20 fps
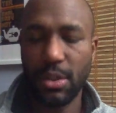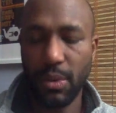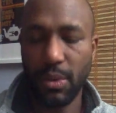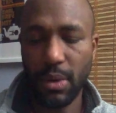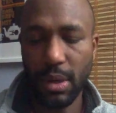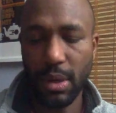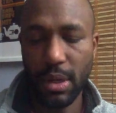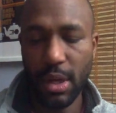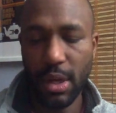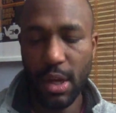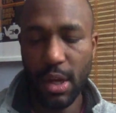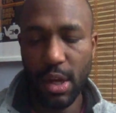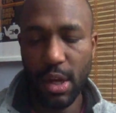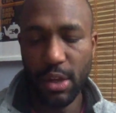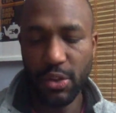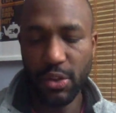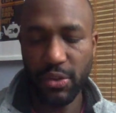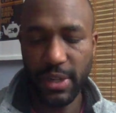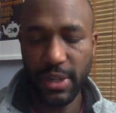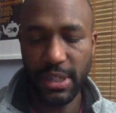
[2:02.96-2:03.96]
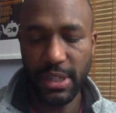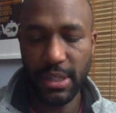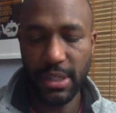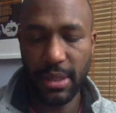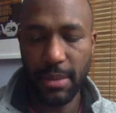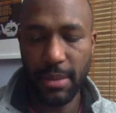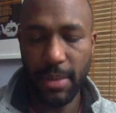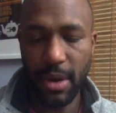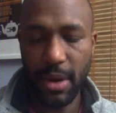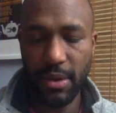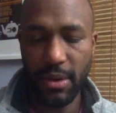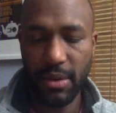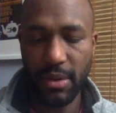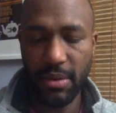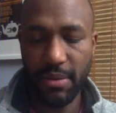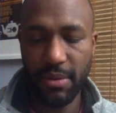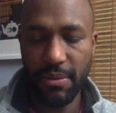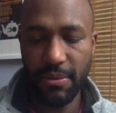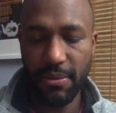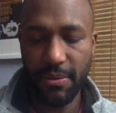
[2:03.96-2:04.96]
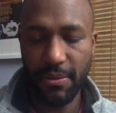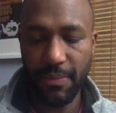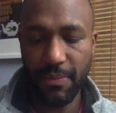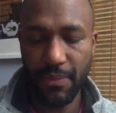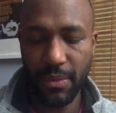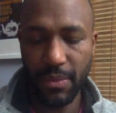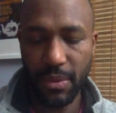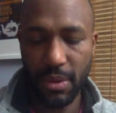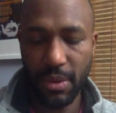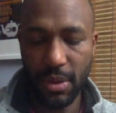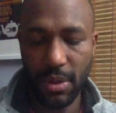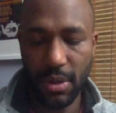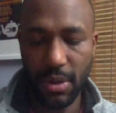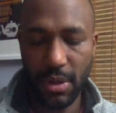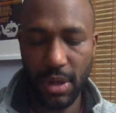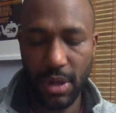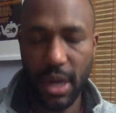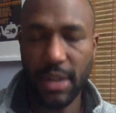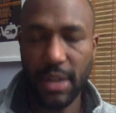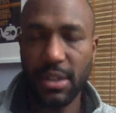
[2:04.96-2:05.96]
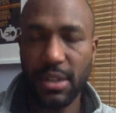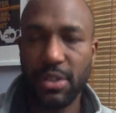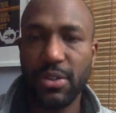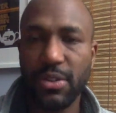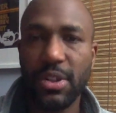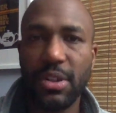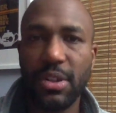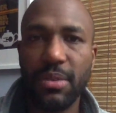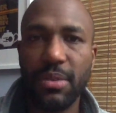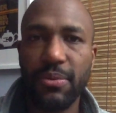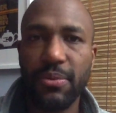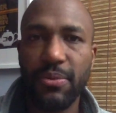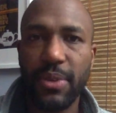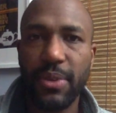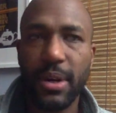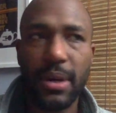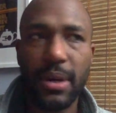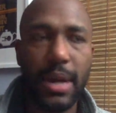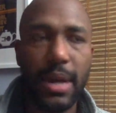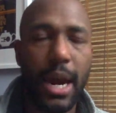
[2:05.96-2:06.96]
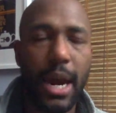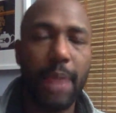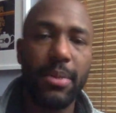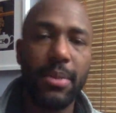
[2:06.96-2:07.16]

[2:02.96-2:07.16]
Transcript: on, tracing the amount of the concentration of carbon